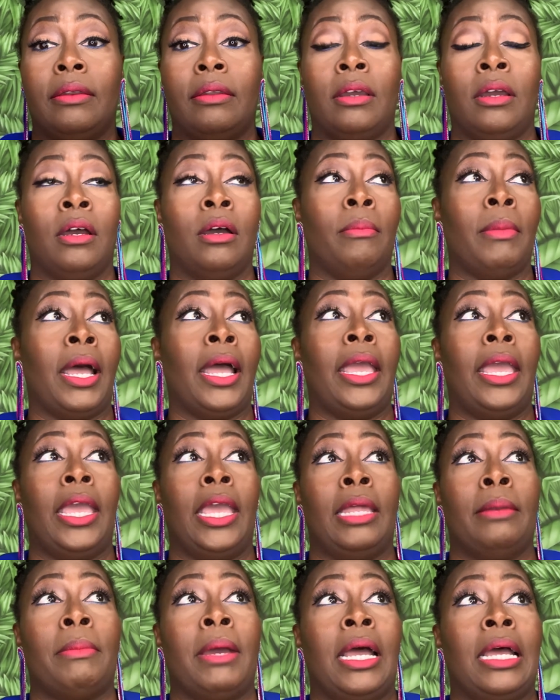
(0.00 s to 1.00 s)
I
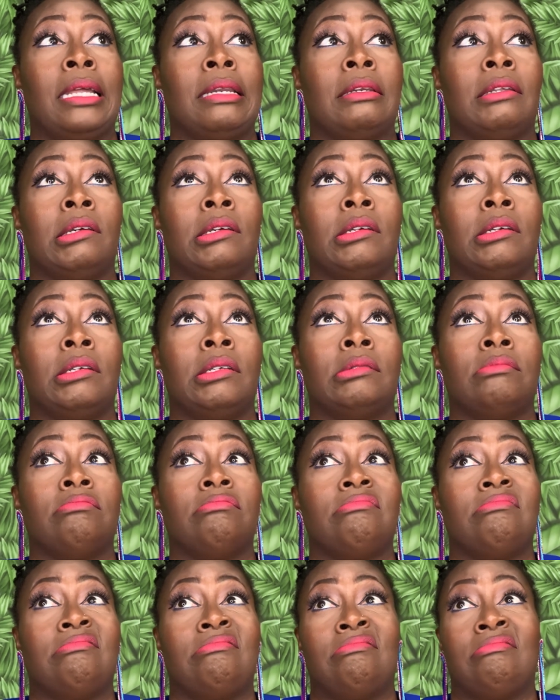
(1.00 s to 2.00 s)
had mine done
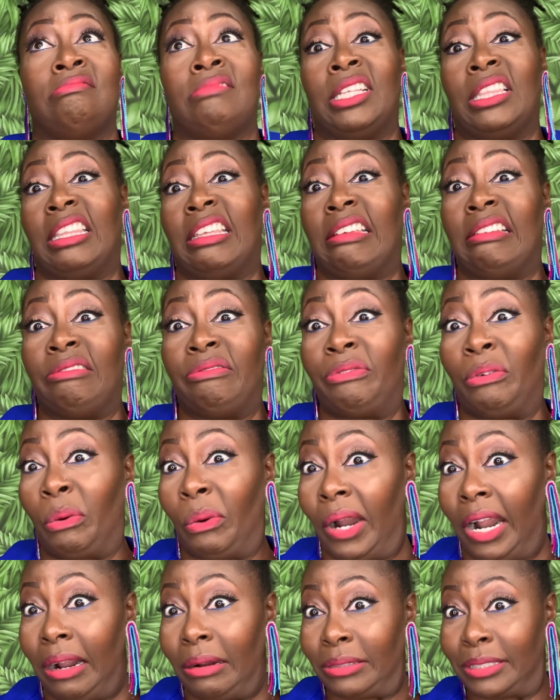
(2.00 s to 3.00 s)
within 4
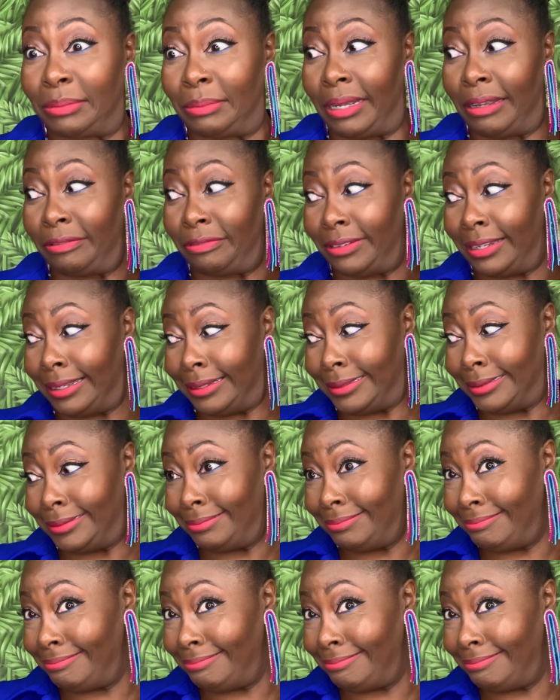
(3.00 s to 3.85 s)
hours of my flight.